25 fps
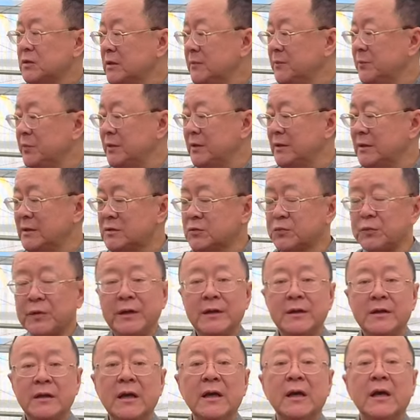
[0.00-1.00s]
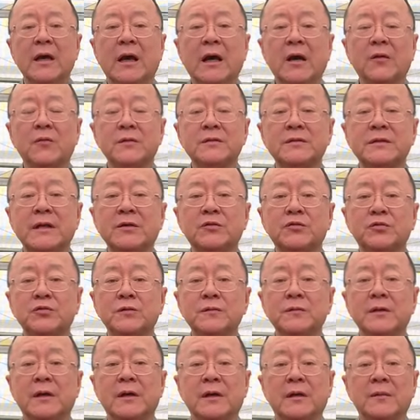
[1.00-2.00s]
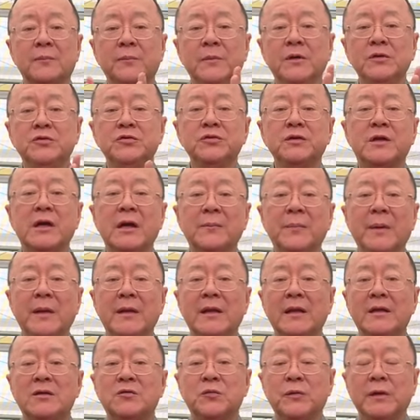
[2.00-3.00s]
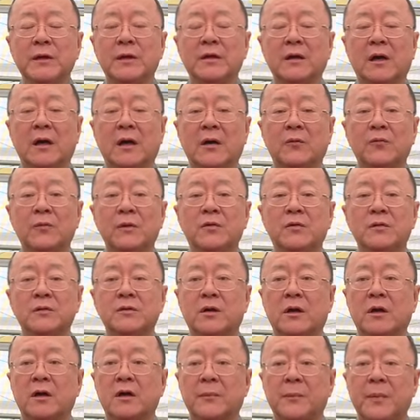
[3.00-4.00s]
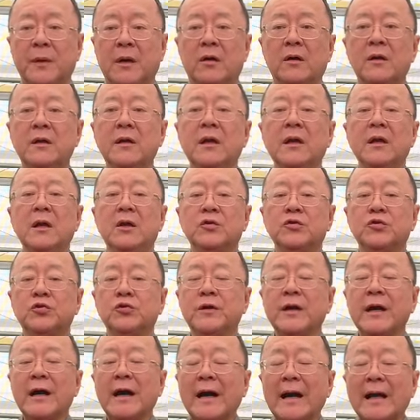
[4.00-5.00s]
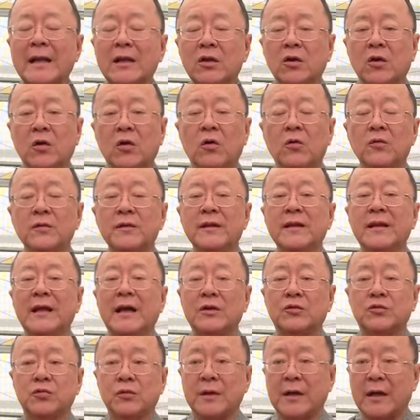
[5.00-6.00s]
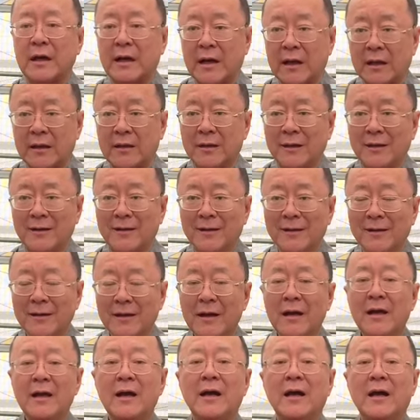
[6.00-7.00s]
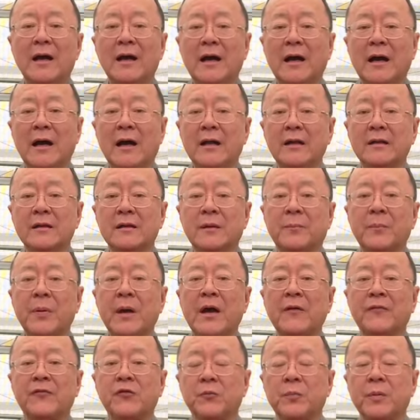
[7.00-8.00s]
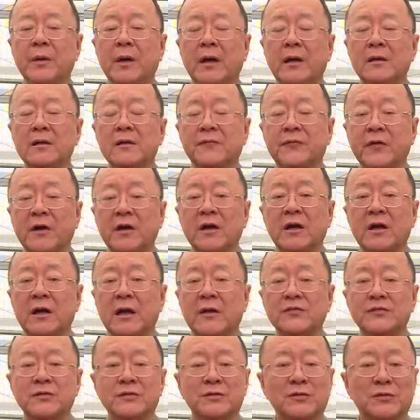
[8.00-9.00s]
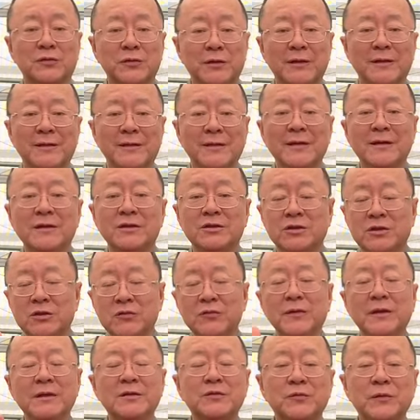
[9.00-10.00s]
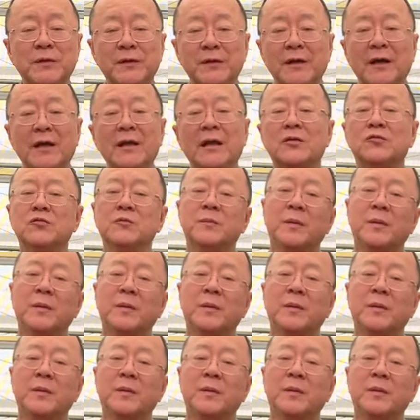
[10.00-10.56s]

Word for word: complete this week. I will stay tuned. Make sure you come back next week. We're going to talk about to cut or not to cut on the Phalaenopsis orchid. See you next week. And I do